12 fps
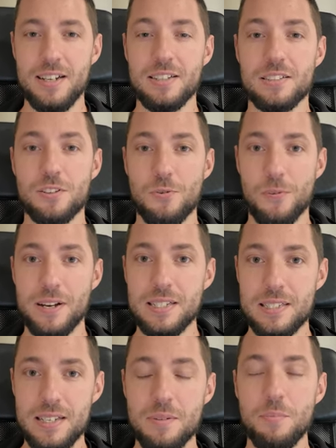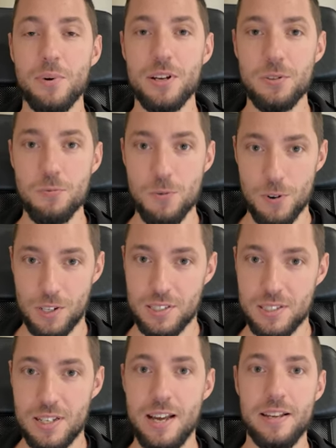It's crazy, but it
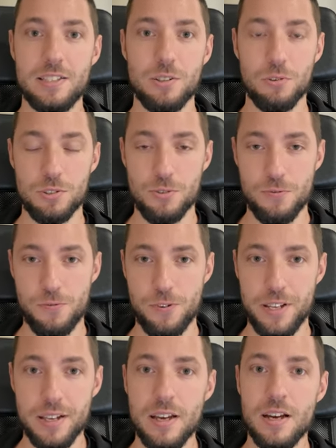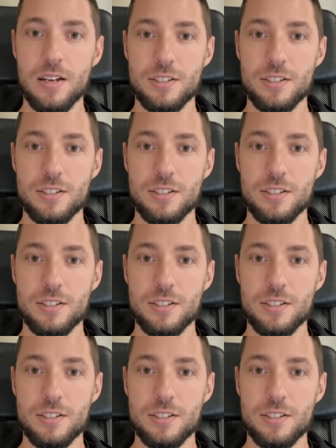works, and it's also free.